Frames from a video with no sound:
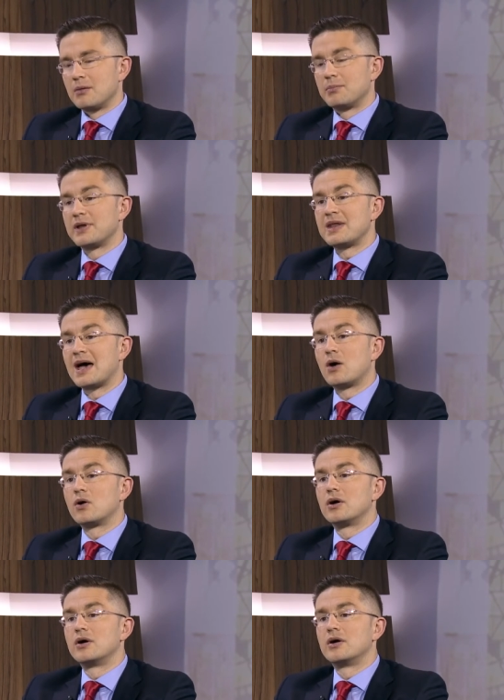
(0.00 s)
but now
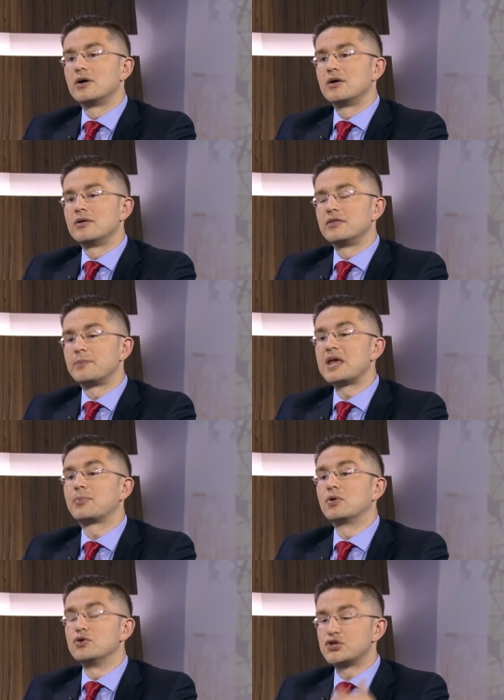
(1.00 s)
the
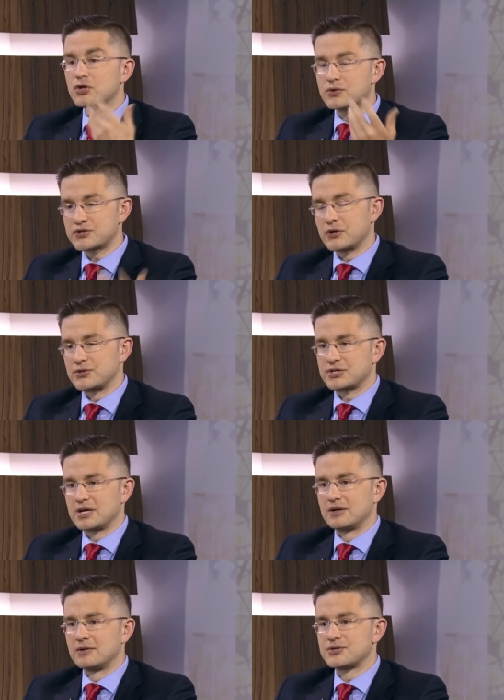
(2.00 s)
people who choose those
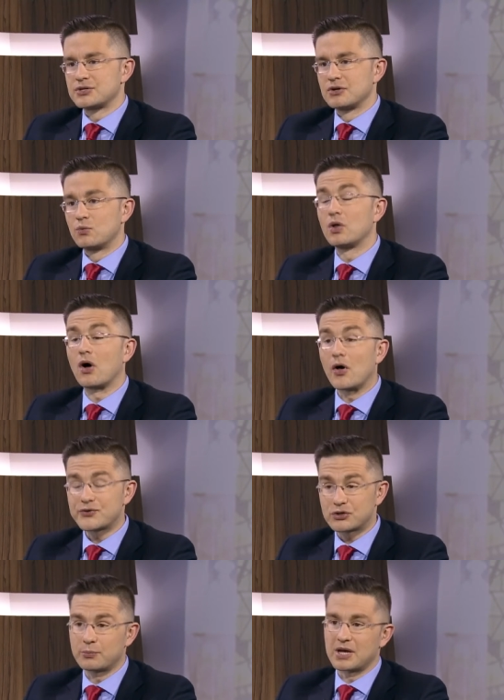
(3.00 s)
senators will
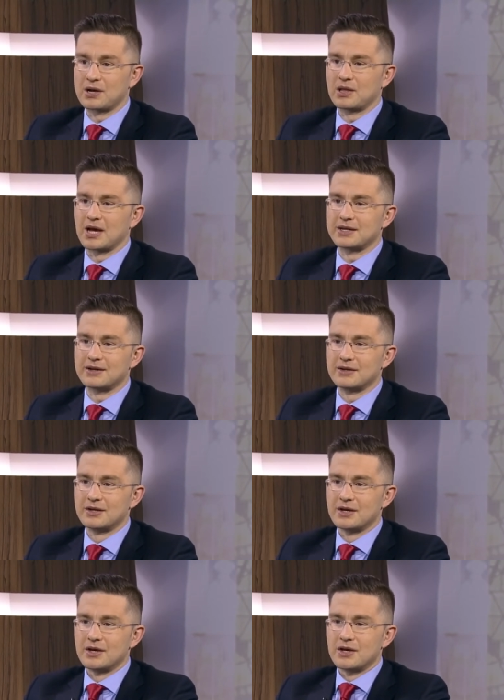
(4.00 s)
also be unelected.
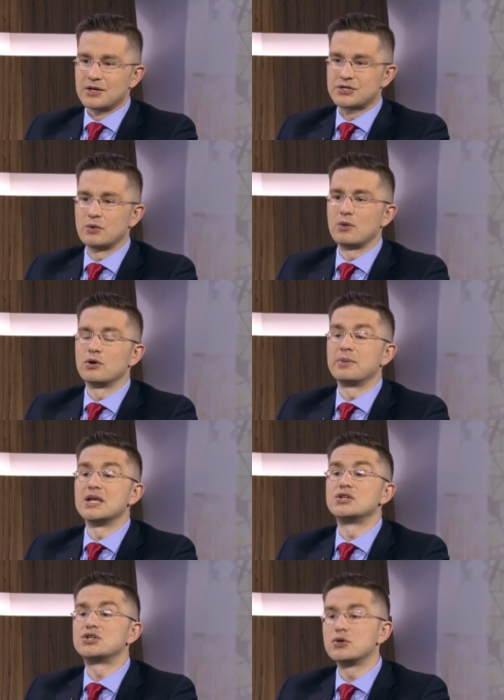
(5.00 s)
So it would
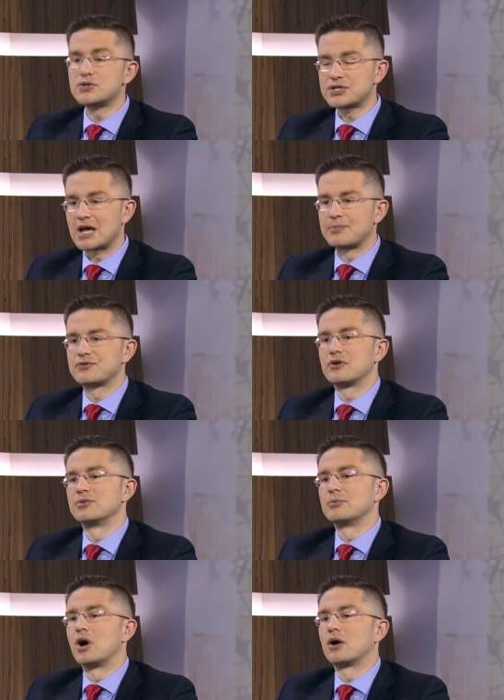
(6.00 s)
be two steps from
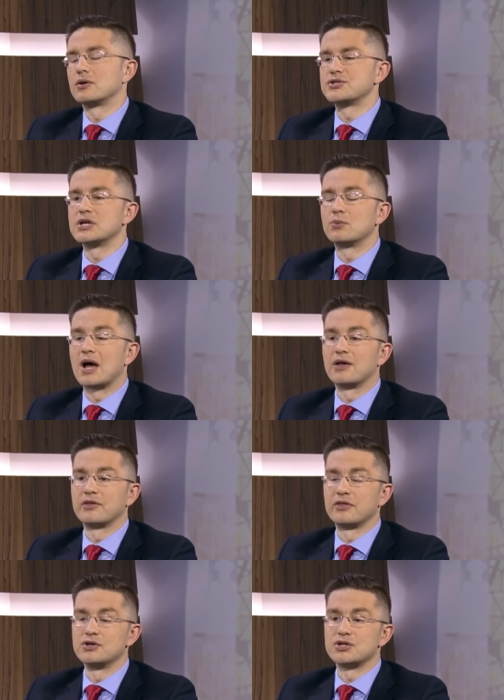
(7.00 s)
democracy rather
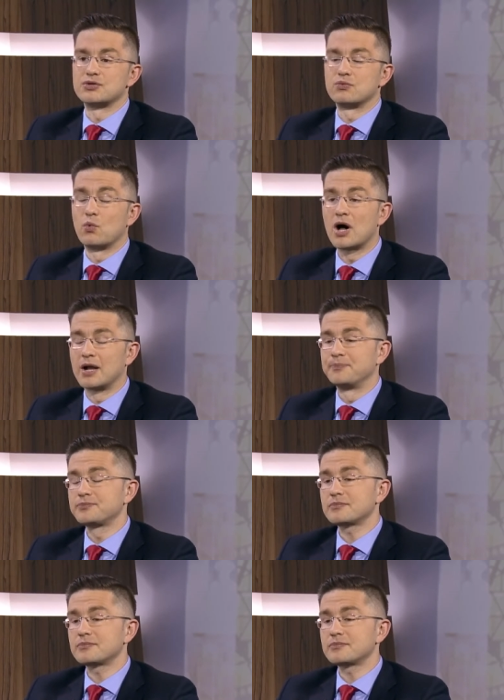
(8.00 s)
than just one.